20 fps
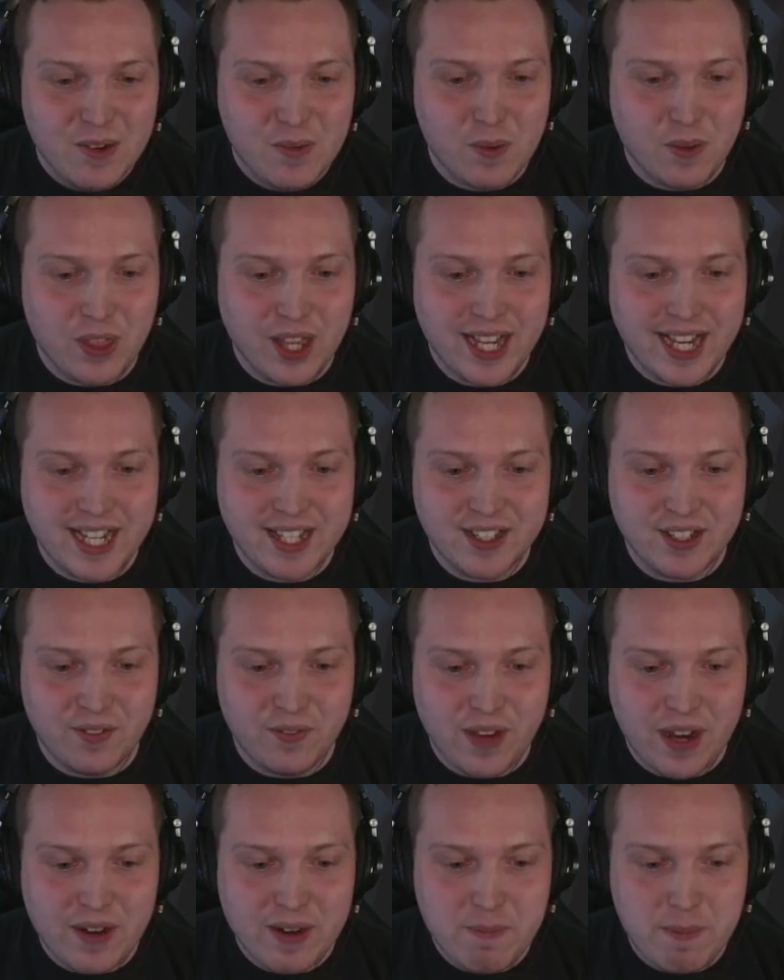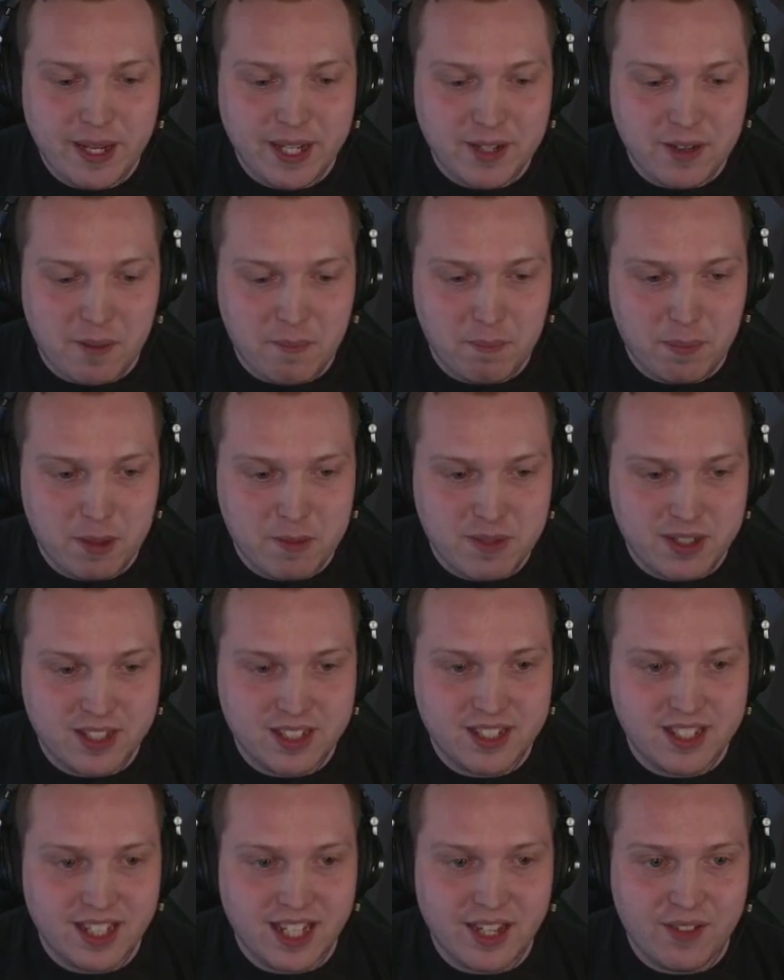Well, that is a very big
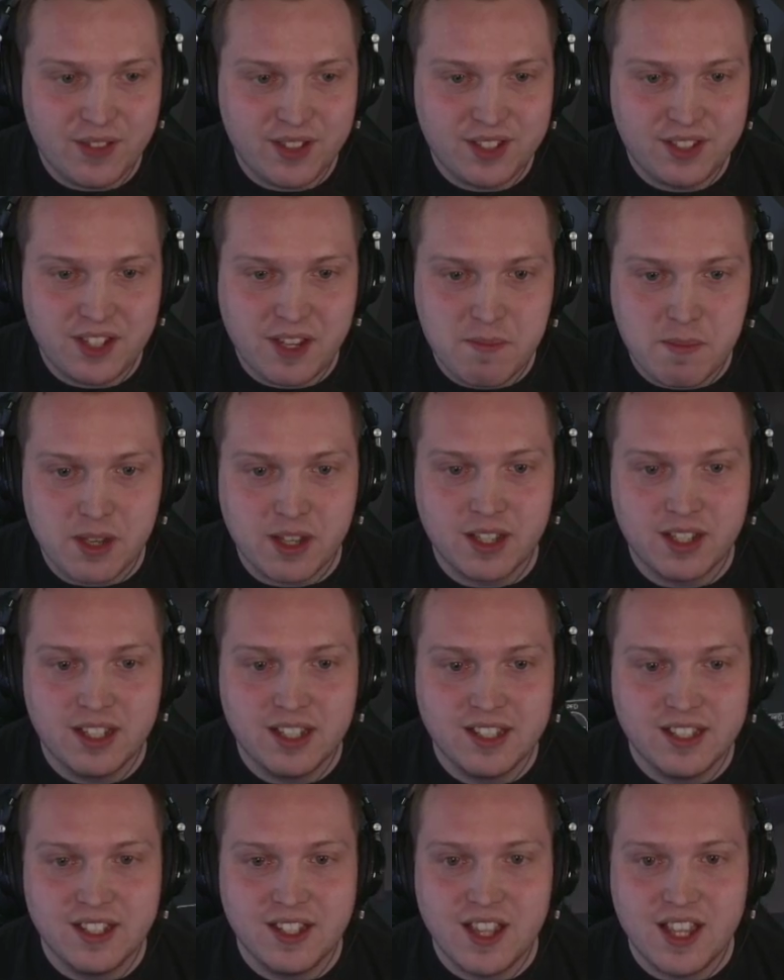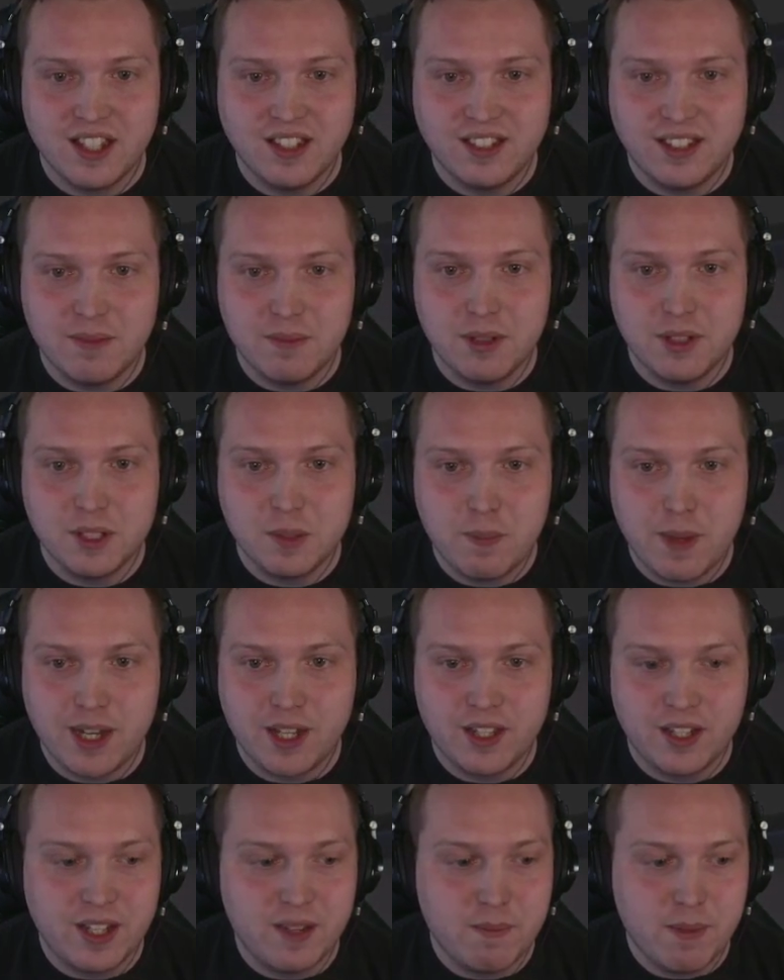compliment to give a simmer, that their sim looks
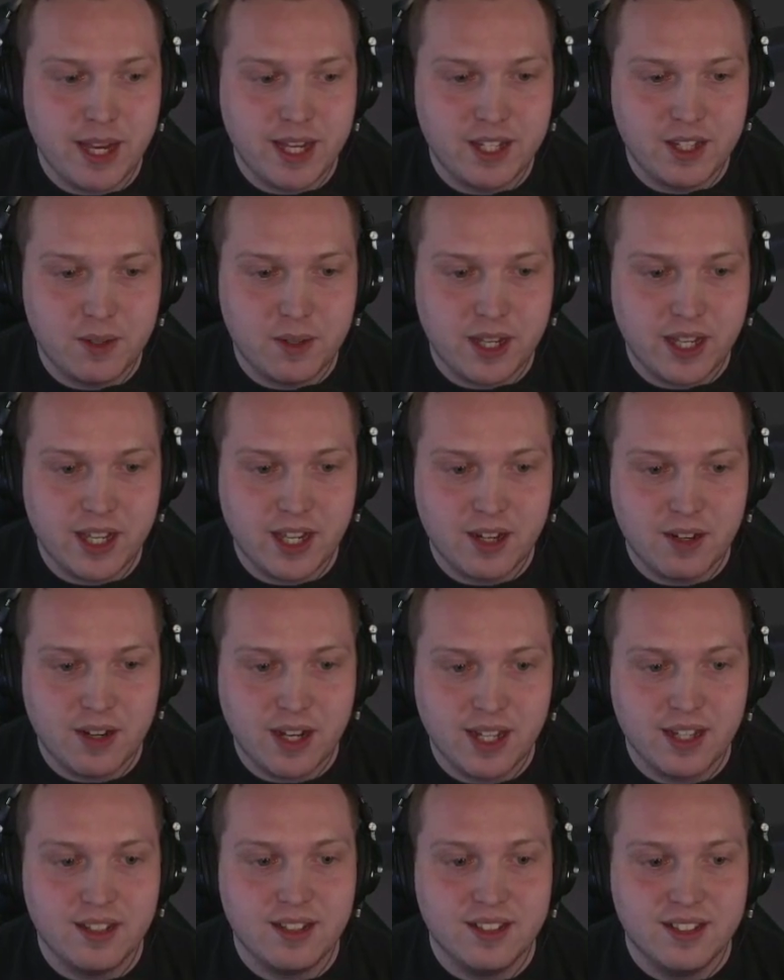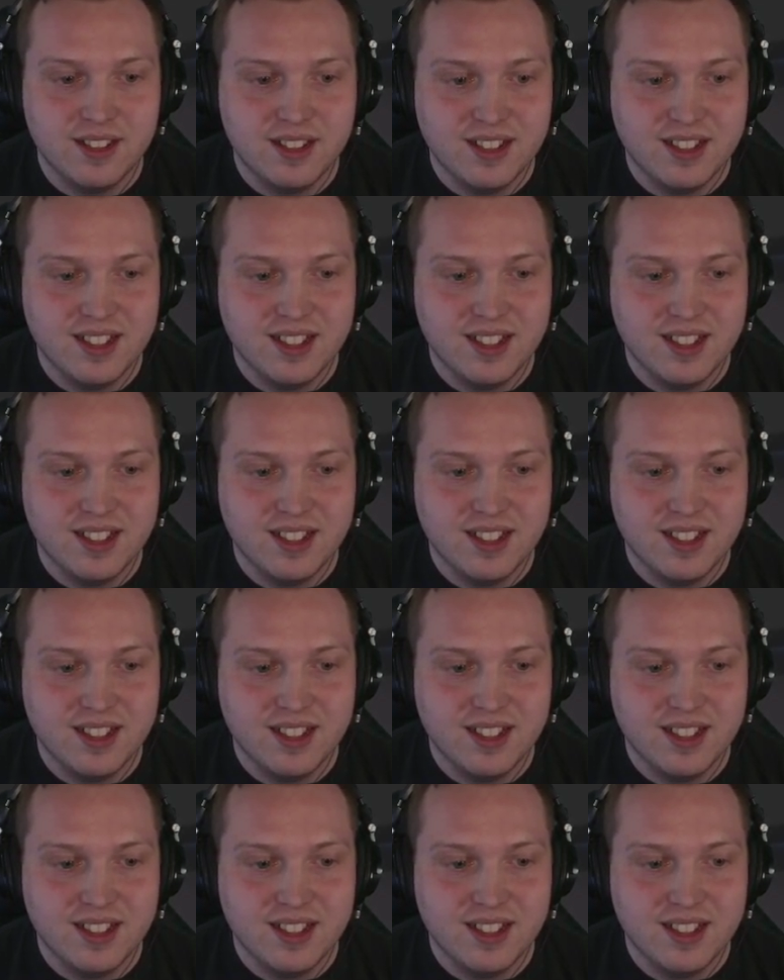better than it may do IRL.